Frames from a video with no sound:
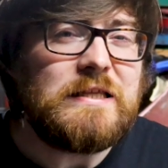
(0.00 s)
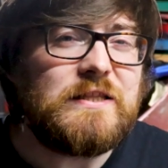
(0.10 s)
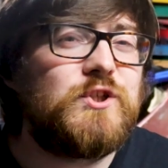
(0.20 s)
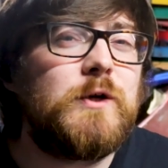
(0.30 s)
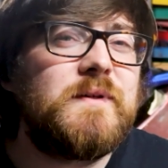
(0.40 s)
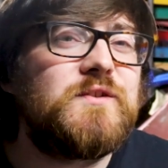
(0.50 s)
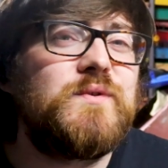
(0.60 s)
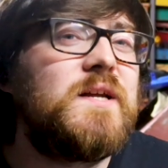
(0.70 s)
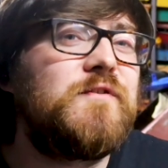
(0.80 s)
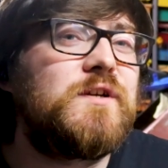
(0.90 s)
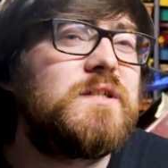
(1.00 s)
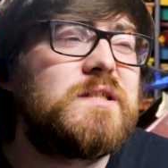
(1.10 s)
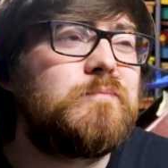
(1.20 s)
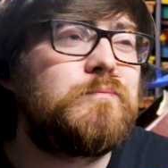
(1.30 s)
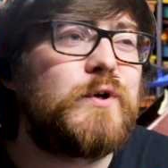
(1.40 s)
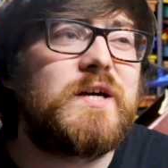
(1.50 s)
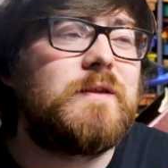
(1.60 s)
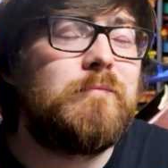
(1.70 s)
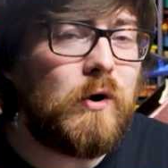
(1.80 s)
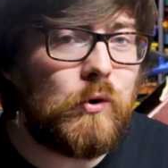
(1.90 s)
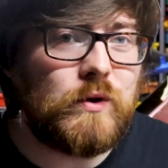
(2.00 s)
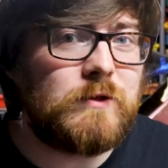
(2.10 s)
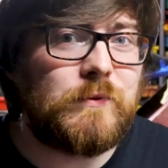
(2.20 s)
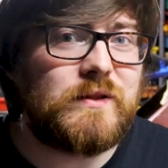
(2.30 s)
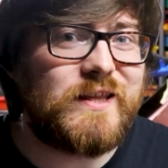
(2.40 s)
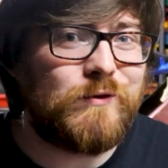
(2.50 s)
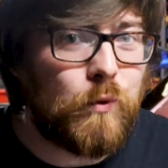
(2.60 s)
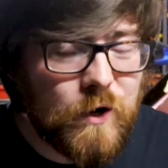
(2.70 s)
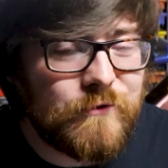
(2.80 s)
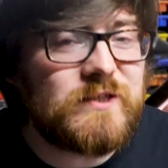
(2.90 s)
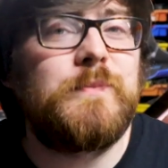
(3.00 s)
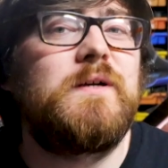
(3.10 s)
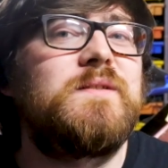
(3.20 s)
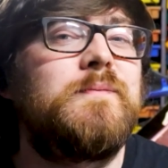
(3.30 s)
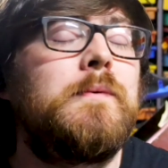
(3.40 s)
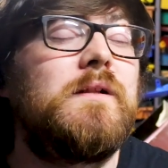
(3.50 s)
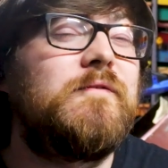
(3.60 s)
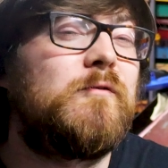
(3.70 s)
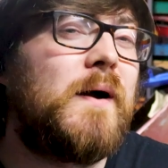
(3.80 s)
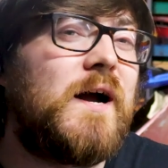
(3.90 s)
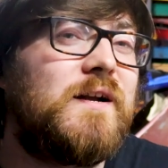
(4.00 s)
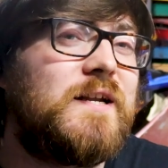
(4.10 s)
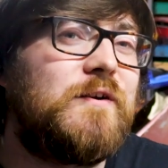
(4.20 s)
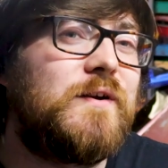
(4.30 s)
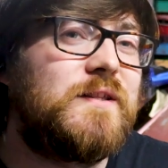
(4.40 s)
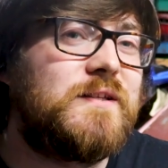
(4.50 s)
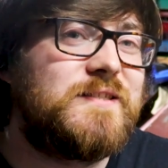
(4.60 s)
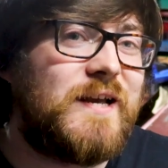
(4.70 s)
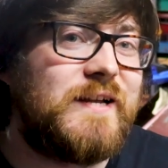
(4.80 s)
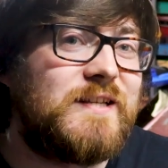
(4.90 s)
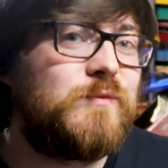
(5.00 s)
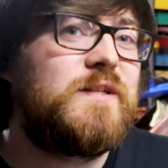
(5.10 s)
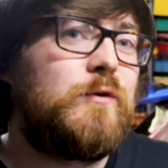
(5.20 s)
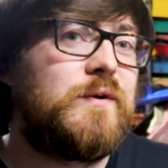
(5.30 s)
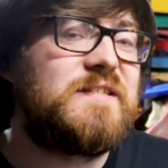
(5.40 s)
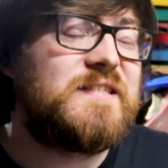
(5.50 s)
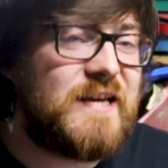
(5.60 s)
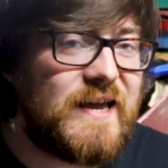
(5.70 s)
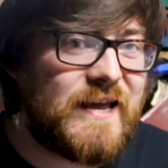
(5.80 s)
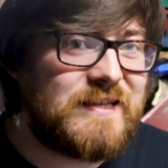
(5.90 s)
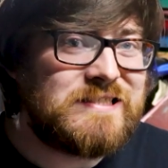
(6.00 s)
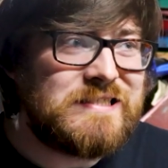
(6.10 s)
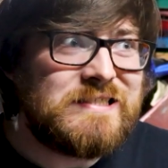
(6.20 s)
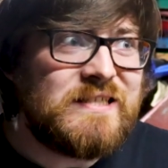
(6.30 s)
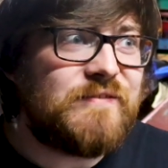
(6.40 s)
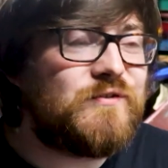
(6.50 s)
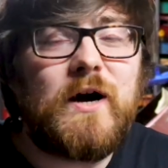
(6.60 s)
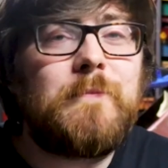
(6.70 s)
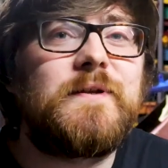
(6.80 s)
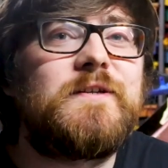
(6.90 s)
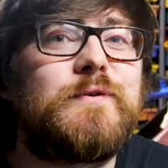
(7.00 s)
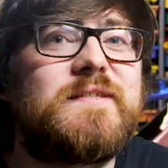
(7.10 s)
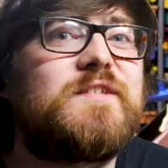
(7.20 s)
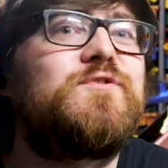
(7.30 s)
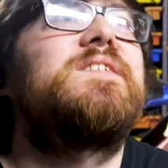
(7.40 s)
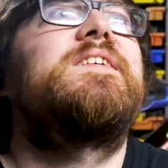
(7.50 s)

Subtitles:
The Germans were never going to break the mould, but they were responsible for pioneering the design as we know it today. If you hop into a Citroen